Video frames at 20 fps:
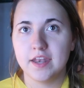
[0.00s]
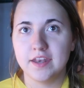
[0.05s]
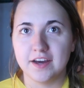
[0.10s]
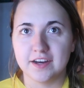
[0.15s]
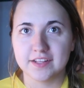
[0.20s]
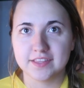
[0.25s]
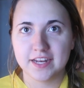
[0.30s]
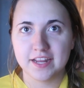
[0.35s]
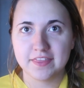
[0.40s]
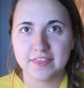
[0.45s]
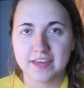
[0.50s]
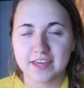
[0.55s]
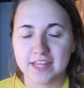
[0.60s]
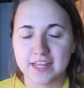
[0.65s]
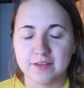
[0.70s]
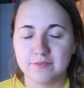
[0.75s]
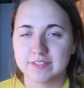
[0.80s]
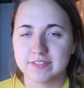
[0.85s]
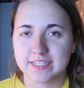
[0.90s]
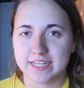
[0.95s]
Not that I think
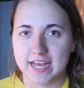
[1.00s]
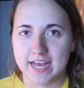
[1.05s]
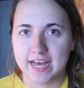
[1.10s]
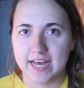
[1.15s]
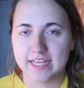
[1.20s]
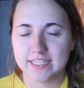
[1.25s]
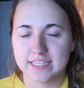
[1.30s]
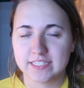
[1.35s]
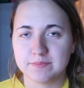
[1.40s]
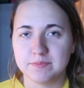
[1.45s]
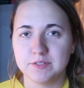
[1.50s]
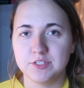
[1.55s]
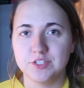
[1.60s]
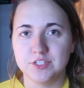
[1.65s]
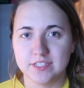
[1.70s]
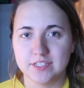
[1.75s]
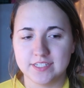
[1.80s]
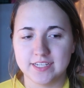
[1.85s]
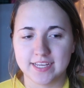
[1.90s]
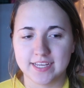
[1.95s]
anyone's gonna ask, but
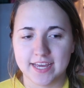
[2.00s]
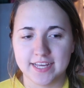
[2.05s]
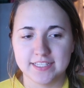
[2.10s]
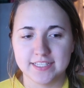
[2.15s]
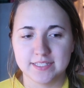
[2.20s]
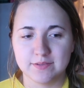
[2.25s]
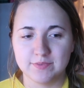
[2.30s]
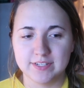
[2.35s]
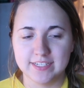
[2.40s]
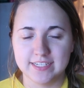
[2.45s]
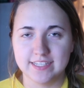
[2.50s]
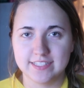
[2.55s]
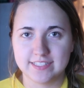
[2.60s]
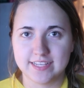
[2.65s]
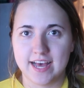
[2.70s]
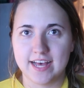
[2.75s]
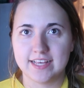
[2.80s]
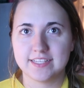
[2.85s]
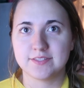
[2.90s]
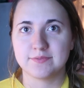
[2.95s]
just in case someone does
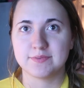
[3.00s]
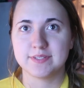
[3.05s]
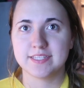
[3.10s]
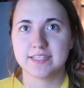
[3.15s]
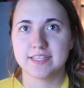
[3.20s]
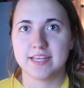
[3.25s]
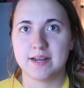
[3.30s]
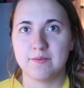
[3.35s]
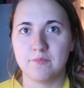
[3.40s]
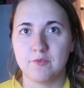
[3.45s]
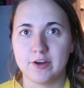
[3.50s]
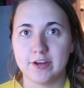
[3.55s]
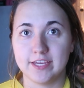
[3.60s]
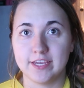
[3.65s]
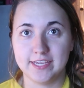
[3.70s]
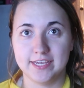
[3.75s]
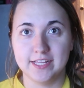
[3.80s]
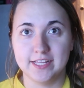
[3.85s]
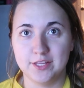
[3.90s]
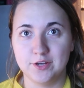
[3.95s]
ask, the reason that I'm
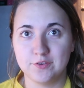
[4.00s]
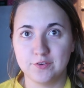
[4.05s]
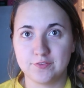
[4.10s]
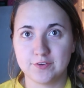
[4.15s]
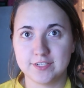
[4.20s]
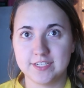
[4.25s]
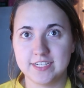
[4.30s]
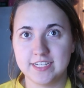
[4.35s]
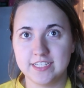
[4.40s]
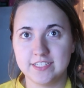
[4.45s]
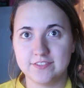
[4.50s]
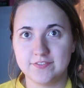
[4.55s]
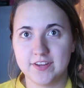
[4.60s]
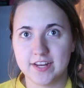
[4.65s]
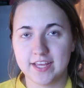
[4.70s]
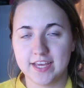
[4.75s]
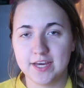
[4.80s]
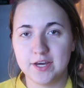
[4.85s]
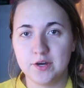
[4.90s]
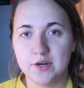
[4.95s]
wearing yellow for today's
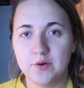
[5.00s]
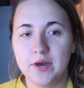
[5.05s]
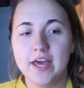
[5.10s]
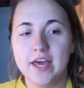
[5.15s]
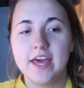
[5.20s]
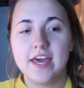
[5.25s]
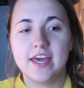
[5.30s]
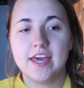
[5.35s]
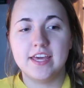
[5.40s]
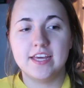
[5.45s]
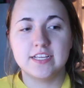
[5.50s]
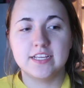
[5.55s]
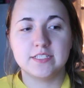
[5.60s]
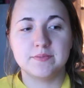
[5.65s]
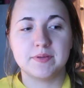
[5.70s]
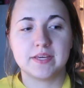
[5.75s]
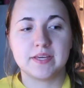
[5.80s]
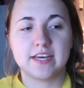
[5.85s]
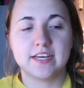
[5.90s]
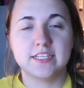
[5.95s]
video is
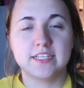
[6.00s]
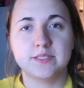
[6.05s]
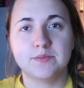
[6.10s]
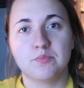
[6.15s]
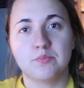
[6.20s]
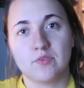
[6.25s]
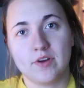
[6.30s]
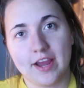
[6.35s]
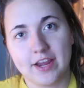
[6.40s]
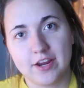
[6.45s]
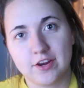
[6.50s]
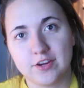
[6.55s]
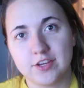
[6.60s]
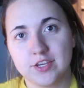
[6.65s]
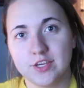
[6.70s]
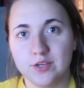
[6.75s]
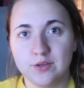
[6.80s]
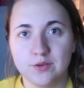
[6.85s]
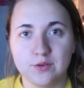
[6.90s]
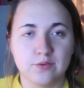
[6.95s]
because Briar
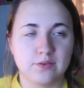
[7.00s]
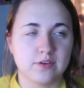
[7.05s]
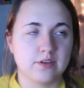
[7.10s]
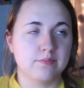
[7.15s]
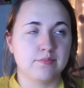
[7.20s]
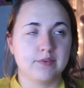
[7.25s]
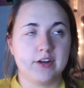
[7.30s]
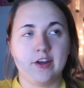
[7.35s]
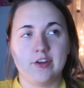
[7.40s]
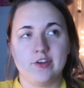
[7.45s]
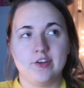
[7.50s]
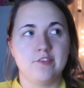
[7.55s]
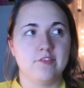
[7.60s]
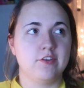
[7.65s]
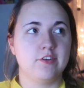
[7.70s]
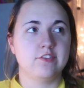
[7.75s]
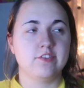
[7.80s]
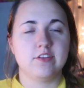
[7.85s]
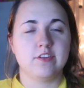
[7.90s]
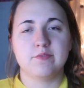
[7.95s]
or Briar
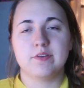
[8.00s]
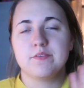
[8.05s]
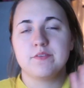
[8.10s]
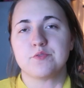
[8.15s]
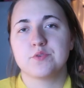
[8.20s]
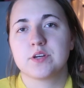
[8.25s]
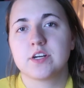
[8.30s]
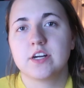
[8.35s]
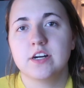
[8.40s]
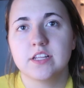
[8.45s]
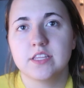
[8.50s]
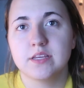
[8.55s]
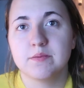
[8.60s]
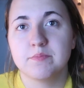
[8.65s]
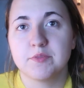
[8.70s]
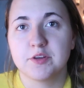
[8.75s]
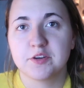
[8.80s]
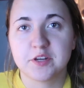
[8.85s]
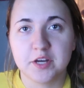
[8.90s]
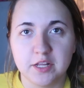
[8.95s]
University, whatever you wanna call them,
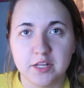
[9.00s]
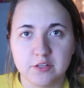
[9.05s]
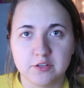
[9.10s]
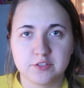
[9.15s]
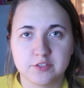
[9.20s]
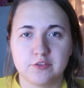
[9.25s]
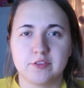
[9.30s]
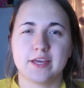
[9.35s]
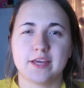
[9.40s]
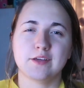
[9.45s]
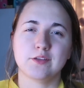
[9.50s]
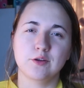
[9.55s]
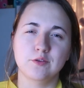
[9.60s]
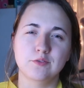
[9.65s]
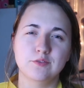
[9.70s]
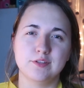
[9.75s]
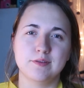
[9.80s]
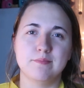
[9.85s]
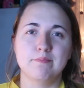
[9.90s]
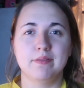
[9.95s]
their colors are like
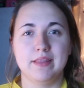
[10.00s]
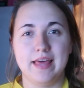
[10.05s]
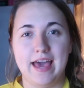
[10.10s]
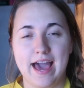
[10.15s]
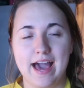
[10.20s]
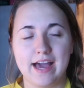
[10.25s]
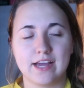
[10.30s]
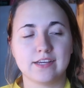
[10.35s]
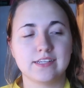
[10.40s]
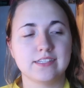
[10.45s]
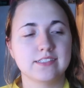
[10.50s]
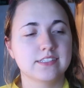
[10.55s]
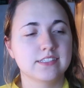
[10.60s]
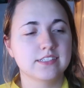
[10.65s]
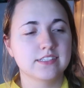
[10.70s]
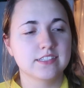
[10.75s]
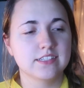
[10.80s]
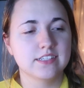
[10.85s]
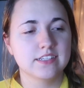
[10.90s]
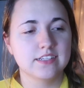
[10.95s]
gold and black.
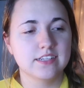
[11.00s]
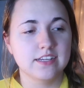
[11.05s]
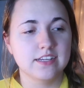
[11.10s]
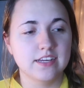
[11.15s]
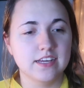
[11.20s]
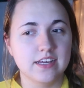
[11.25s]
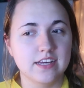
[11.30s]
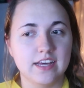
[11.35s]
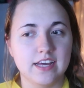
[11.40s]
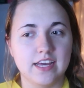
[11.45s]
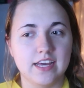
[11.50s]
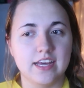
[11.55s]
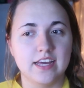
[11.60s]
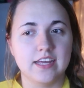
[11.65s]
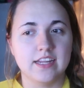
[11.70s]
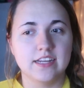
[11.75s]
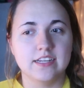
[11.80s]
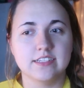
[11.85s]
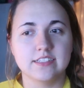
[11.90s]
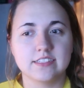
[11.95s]

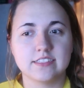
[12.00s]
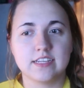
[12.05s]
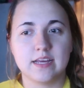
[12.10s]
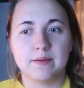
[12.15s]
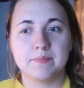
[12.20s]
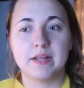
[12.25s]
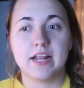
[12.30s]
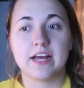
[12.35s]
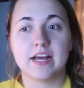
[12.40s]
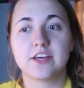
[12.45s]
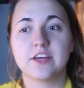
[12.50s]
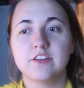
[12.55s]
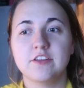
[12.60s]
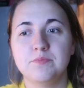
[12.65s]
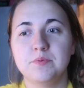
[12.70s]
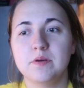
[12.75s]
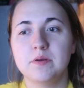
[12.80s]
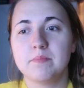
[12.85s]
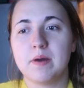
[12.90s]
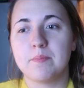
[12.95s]
And I mean, I could have
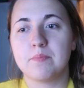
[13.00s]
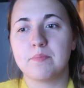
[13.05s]
put my